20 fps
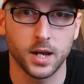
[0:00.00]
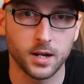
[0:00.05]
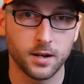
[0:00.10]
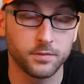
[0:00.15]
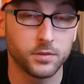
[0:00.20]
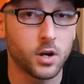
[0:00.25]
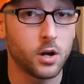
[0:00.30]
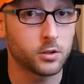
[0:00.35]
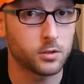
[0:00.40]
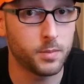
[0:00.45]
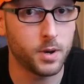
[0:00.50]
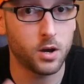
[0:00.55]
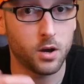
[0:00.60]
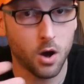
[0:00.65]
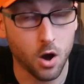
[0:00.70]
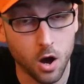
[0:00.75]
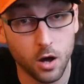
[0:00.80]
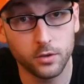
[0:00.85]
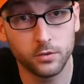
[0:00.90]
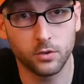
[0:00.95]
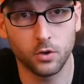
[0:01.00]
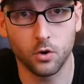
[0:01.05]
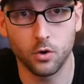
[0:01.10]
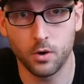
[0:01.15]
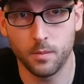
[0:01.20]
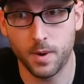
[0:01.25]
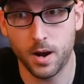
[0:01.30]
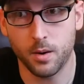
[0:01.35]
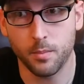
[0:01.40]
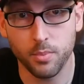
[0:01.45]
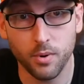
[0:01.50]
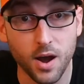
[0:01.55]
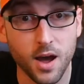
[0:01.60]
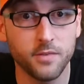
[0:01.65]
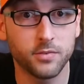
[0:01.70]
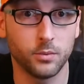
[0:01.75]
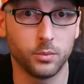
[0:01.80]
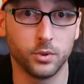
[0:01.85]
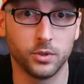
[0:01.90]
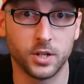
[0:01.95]
And I've talked about also about
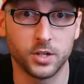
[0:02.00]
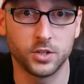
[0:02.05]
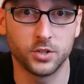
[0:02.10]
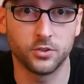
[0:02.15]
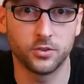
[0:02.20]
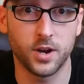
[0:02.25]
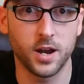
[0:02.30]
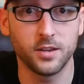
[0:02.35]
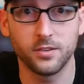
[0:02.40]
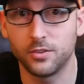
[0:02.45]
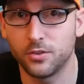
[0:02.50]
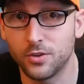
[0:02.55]
profitable niches, right?